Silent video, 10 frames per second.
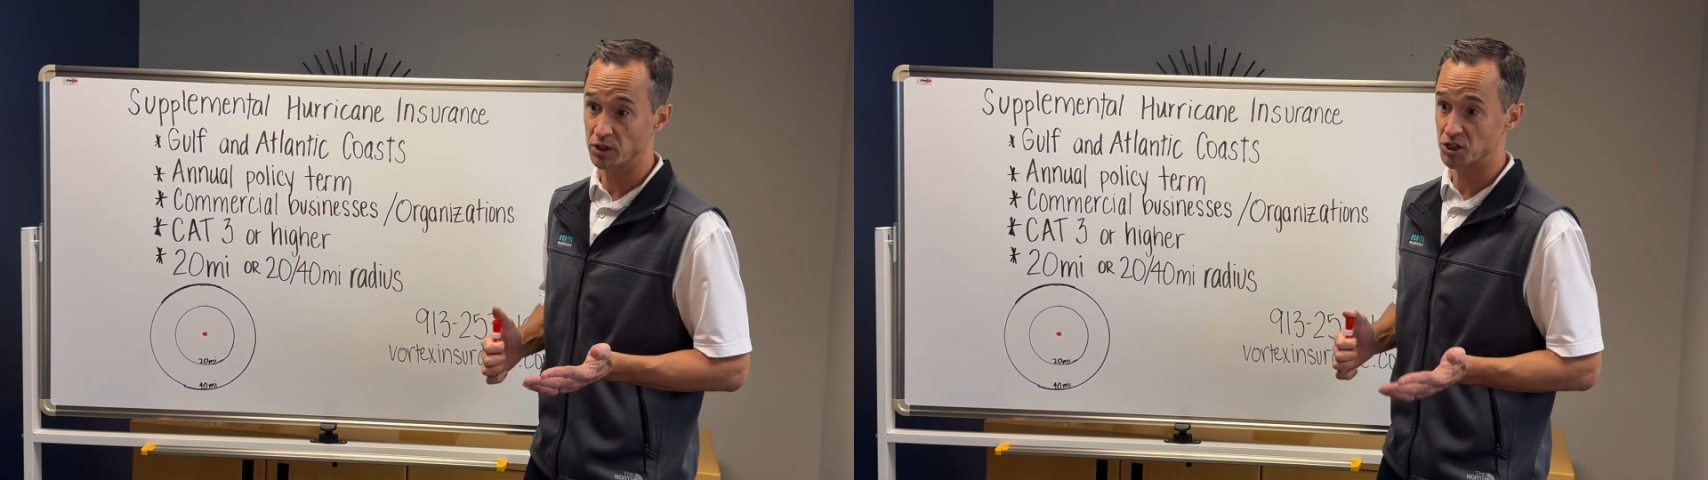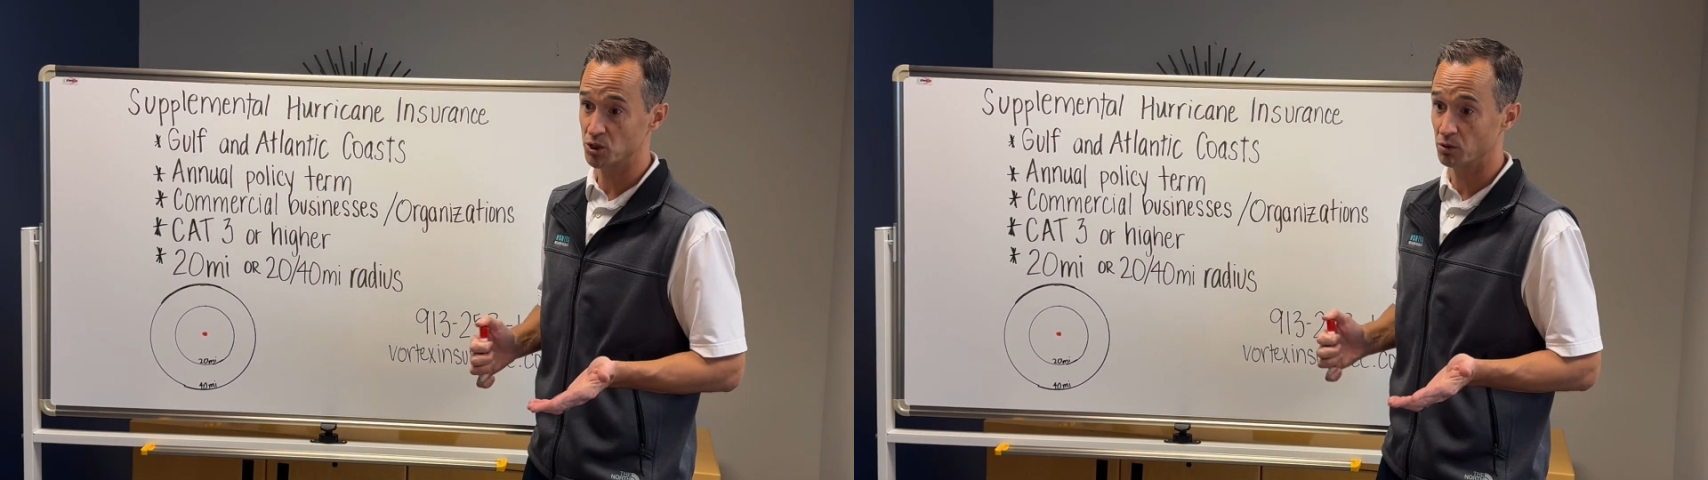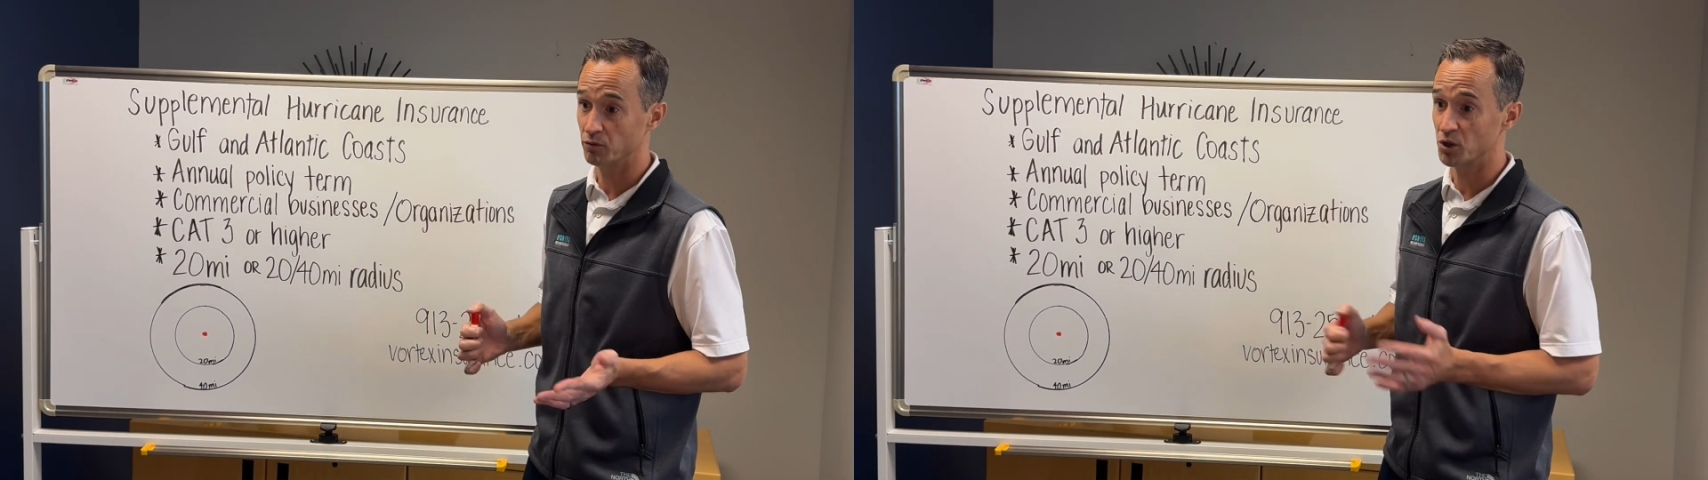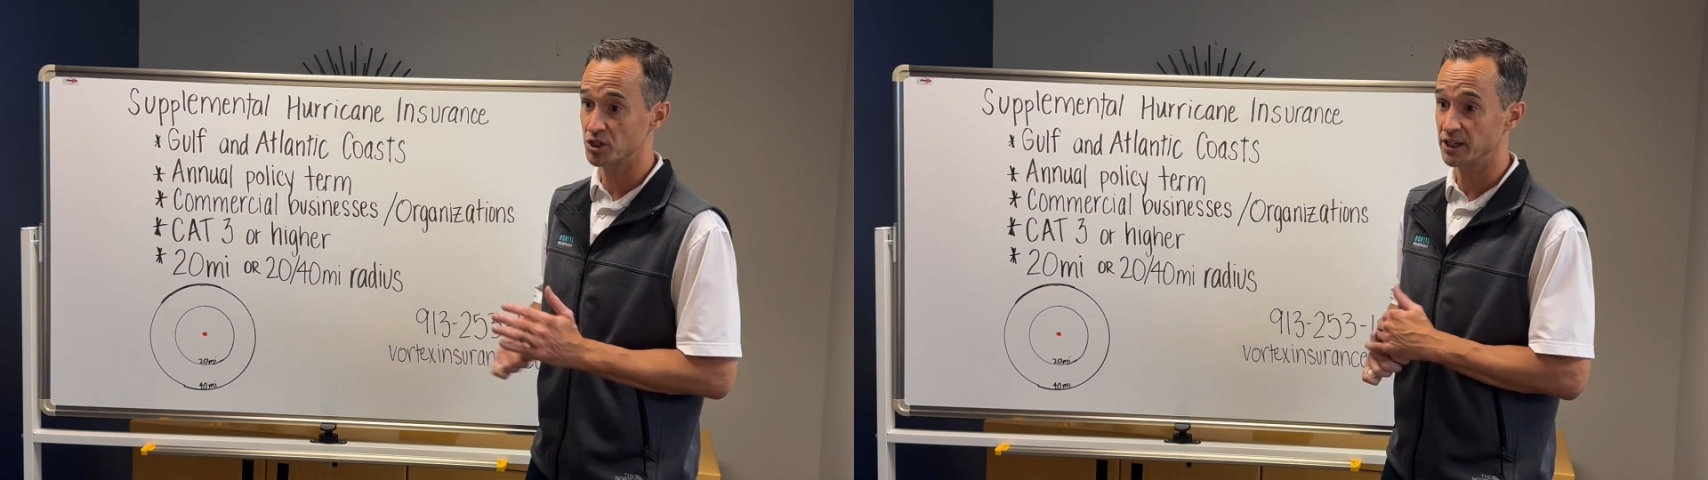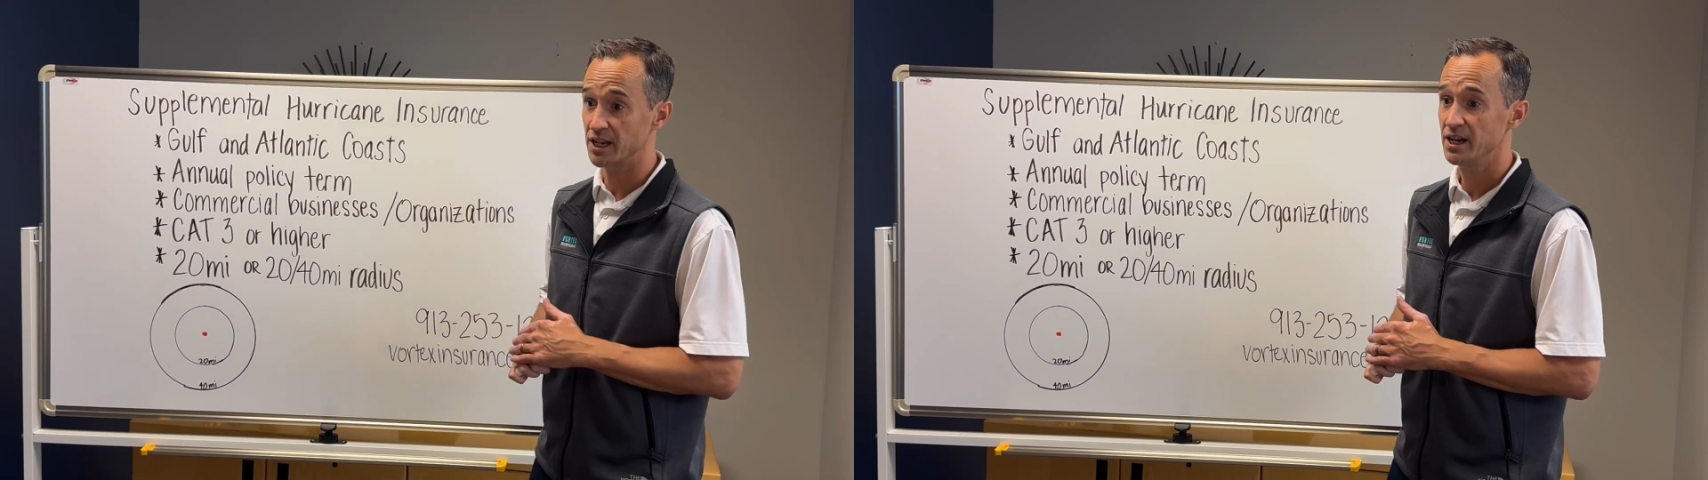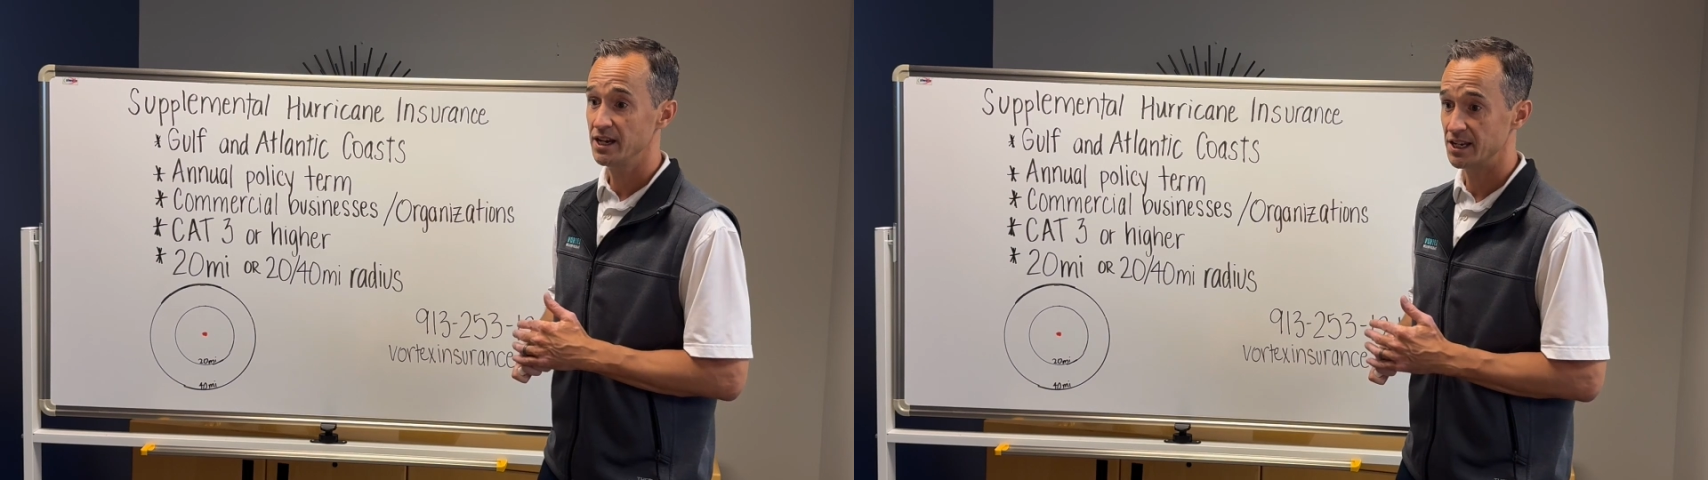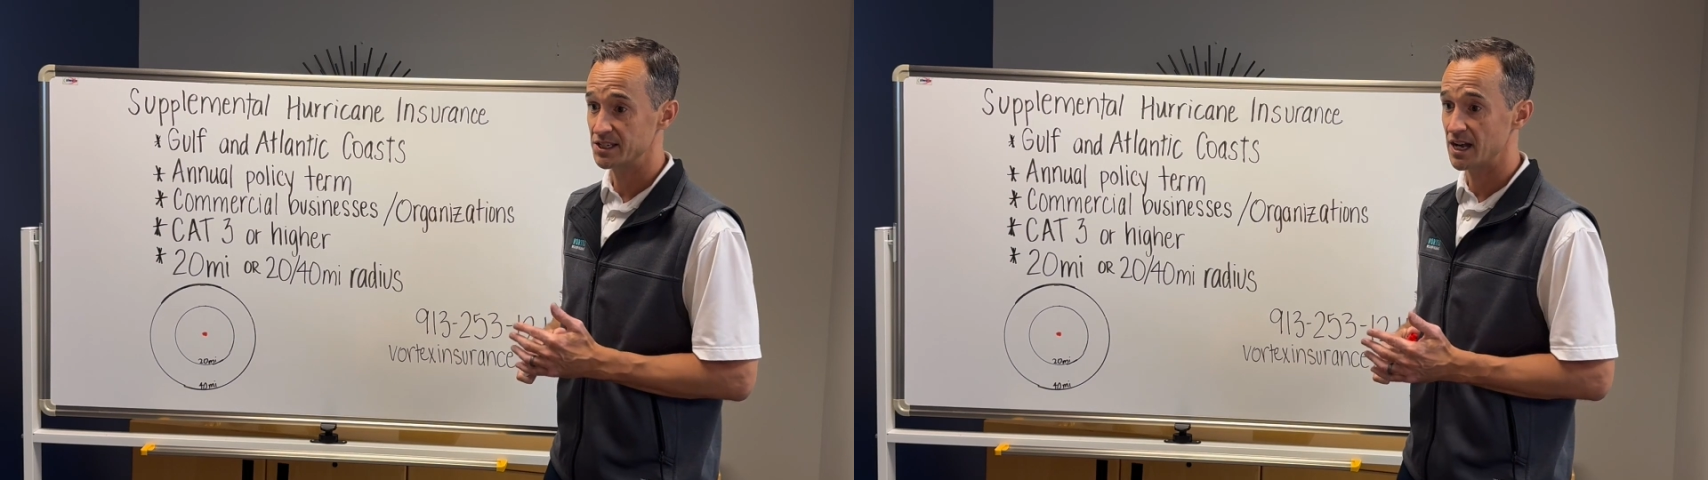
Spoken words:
So unfortunately, it is